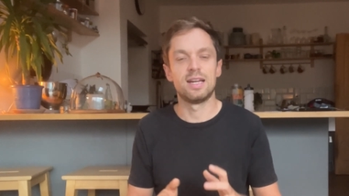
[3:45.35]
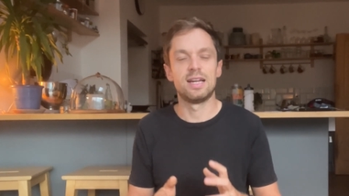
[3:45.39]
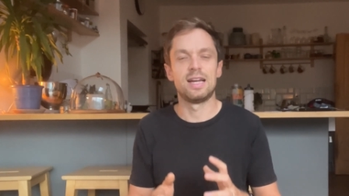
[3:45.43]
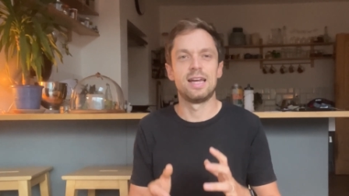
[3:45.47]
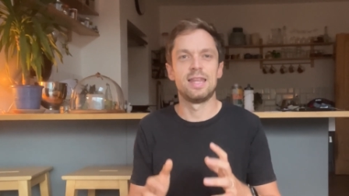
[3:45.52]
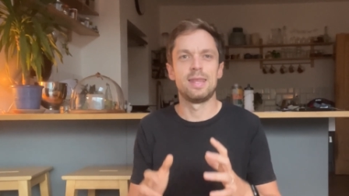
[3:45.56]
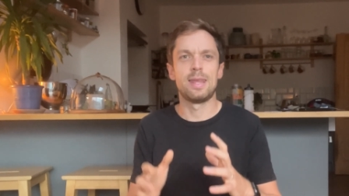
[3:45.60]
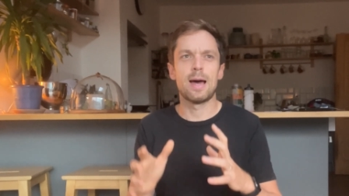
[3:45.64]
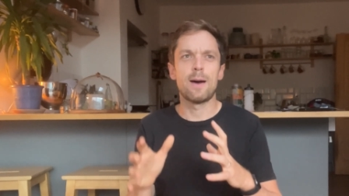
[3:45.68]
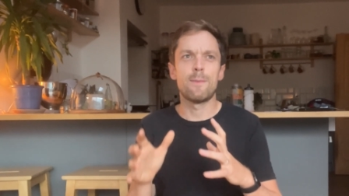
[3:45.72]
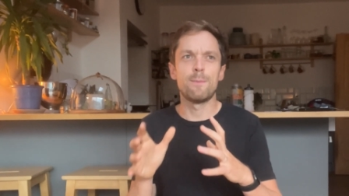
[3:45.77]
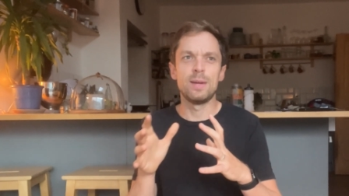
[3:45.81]

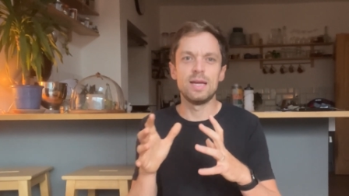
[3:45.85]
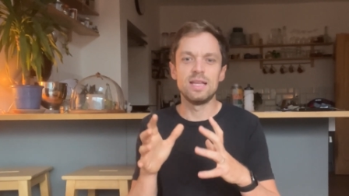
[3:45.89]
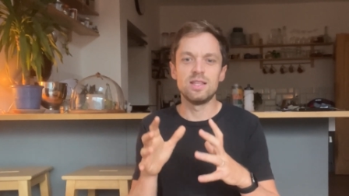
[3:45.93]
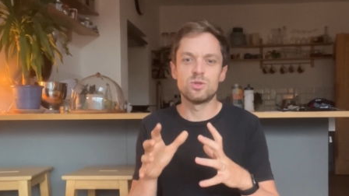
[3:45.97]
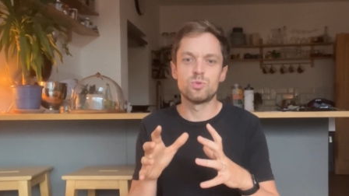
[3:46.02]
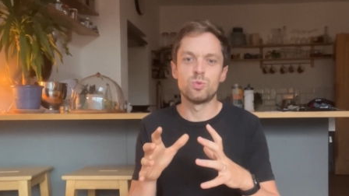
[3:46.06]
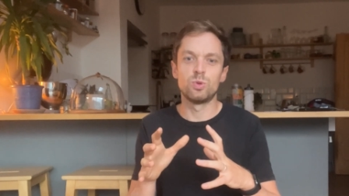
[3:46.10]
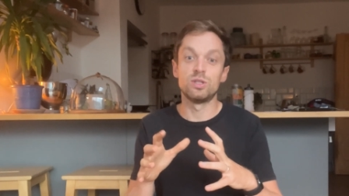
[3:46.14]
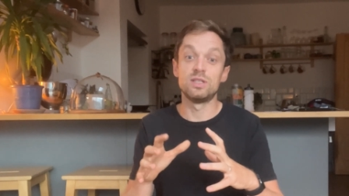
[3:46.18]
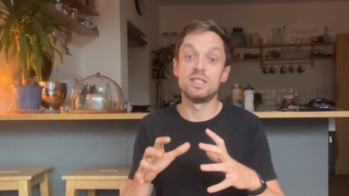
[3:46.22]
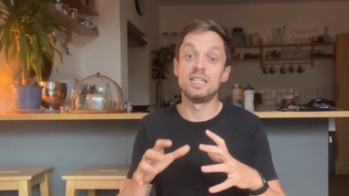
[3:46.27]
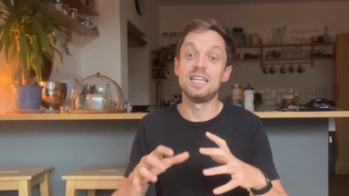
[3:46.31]
And that means
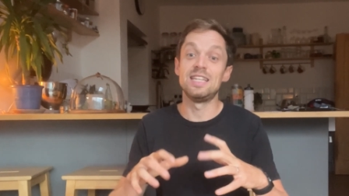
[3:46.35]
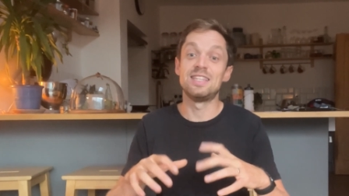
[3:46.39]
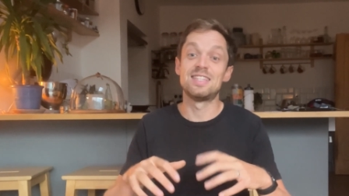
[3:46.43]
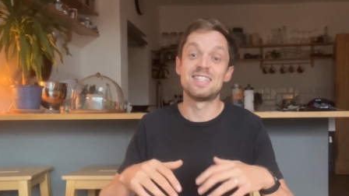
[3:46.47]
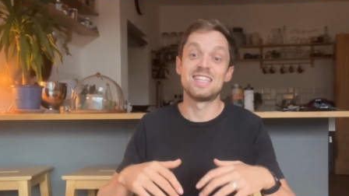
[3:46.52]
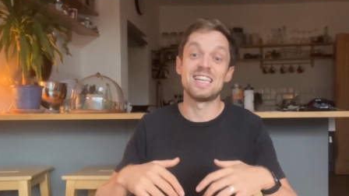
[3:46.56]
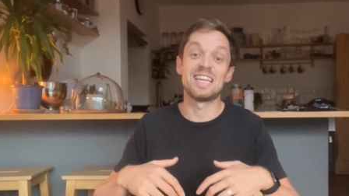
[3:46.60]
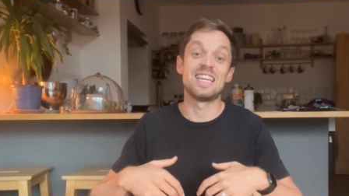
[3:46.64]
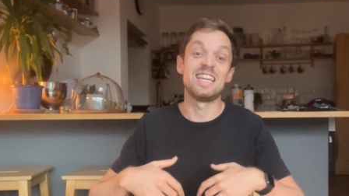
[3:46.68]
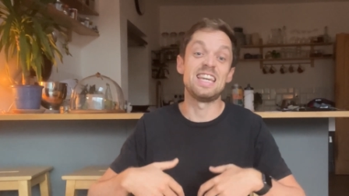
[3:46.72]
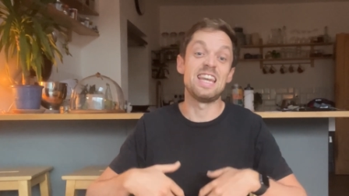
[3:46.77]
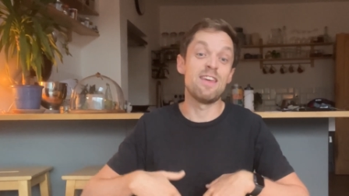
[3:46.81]
we'll need
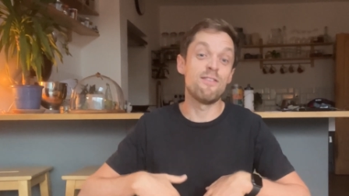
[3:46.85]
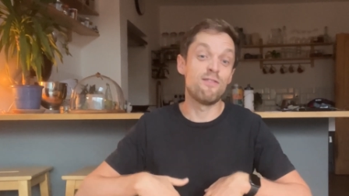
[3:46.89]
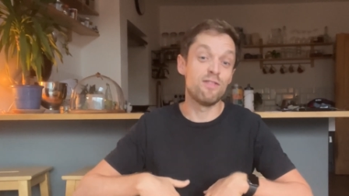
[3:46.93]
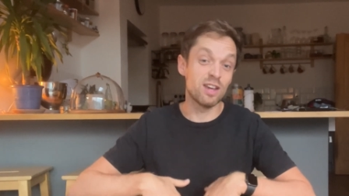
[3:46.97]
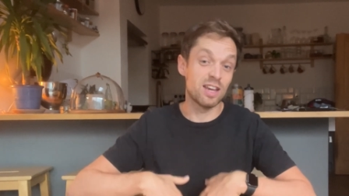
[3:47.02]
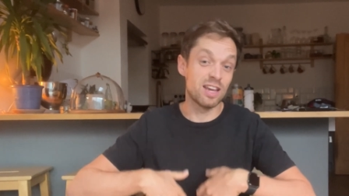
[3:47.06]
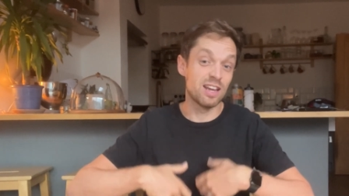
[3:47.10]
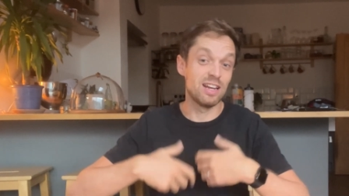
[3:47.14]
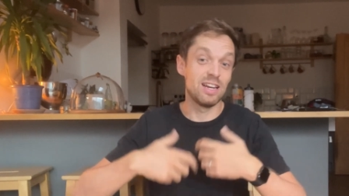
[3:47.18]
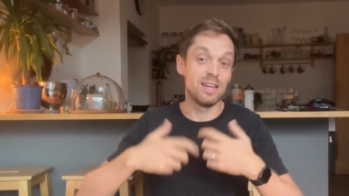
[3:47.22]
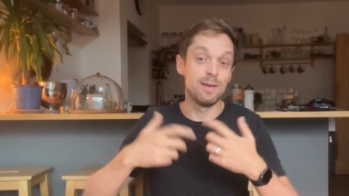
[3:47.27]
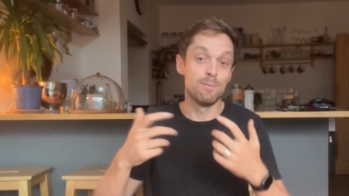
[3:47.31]

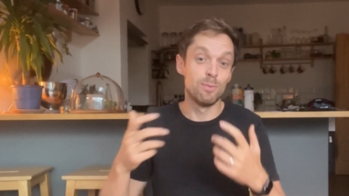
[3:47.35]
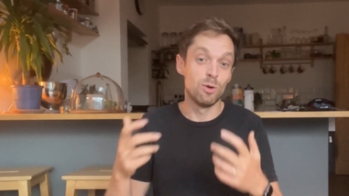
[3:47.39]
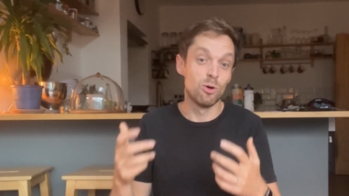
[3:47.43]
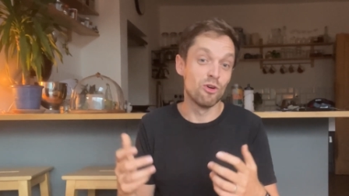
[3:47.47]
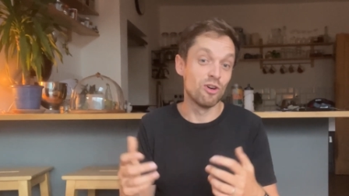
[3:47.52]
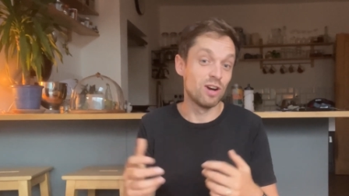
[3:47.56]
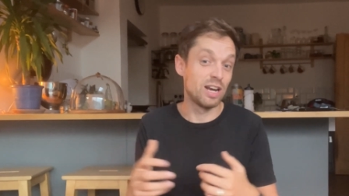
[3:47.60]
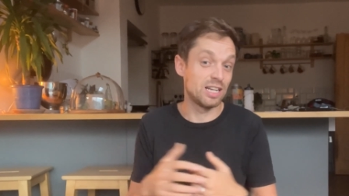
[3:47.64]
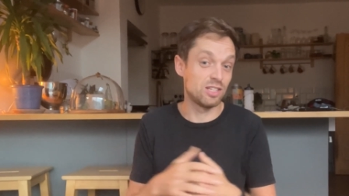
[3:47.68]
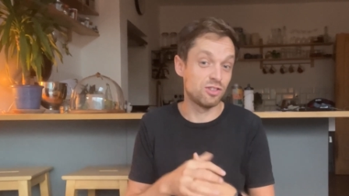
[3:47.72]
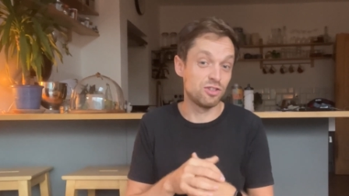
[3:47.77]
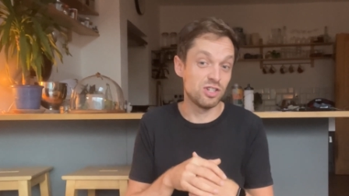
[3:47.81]
significantly
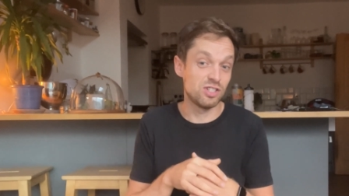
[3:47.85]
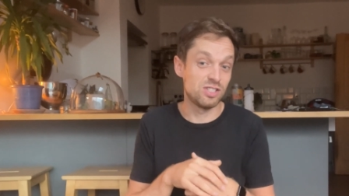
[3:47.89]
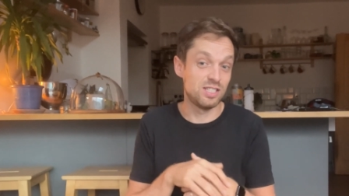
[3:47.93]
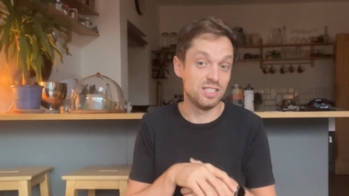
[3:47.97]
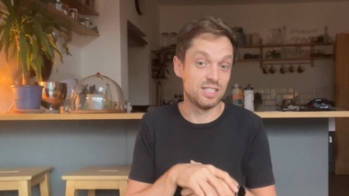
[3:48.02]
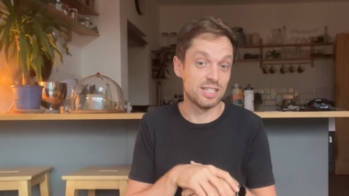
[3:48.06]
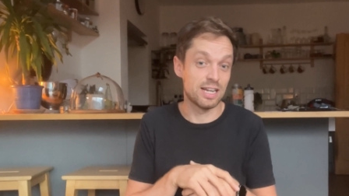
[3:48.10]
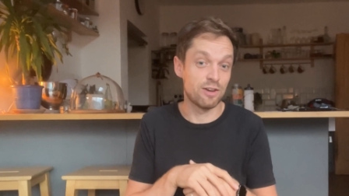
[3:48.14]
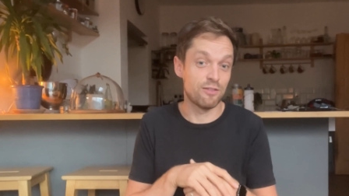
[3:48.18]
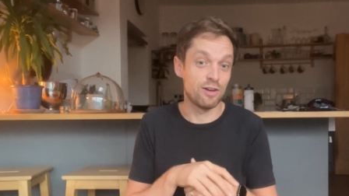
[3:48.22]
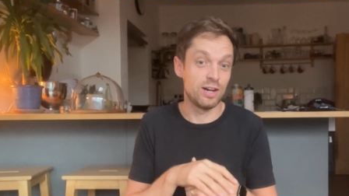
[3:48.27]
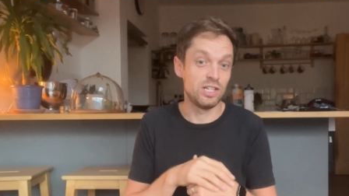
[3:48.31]
more electricity
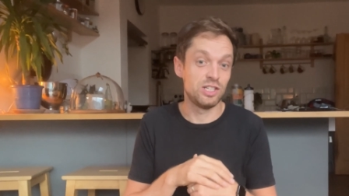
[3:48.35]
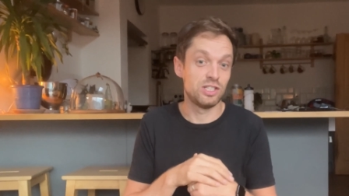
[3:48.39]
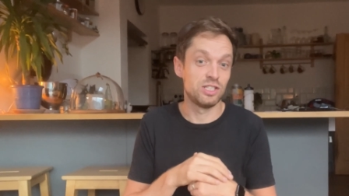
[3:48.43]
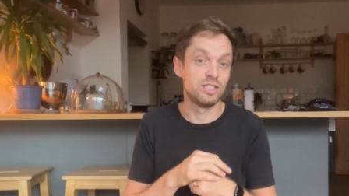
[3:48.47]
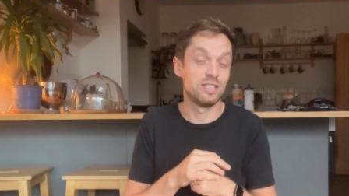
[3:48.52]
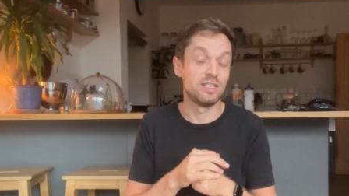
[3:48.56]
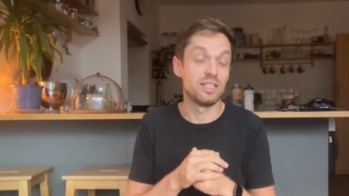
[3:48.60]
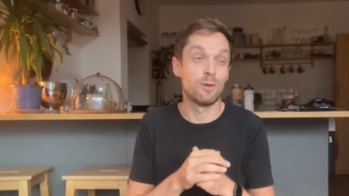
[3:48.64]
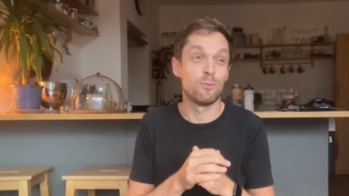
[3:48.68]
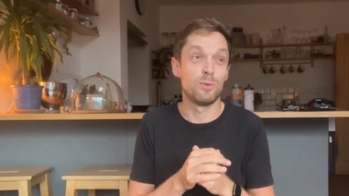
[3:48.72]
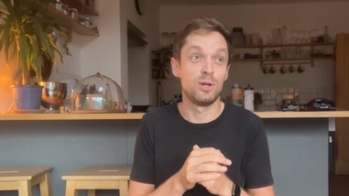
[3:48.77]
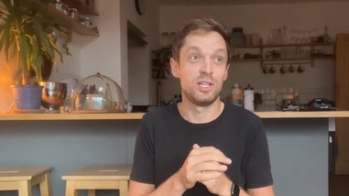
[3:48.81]

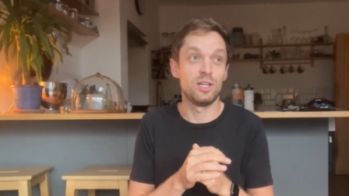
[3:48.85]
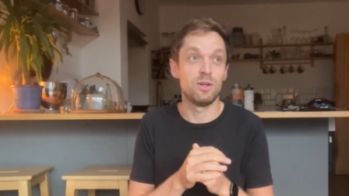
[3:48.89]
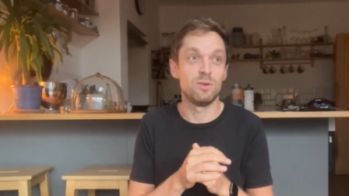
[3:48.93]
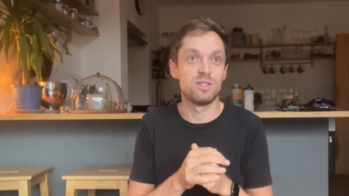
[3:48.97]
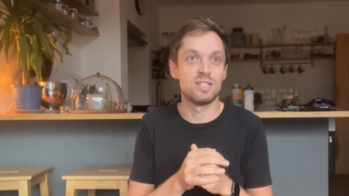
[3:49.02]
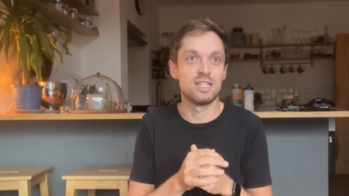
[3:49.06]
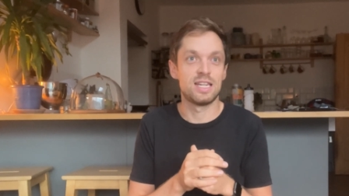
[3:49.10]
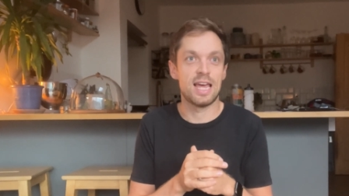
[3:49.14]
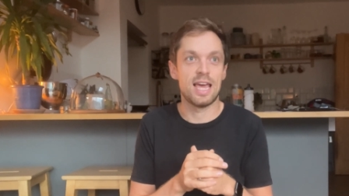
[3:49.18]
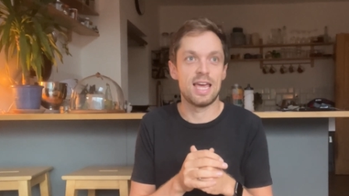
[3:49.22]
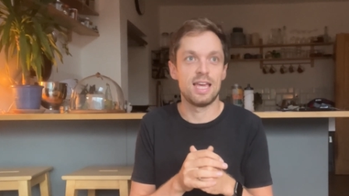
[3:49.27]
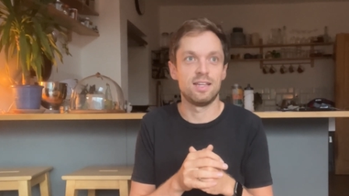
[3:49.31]
generation than we do
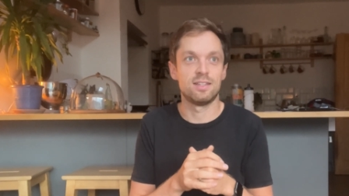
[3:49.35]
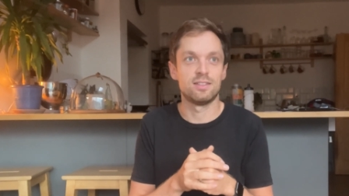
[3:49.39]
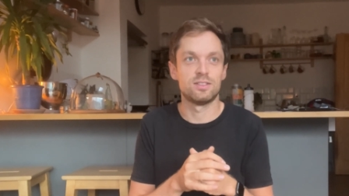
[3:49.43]
today.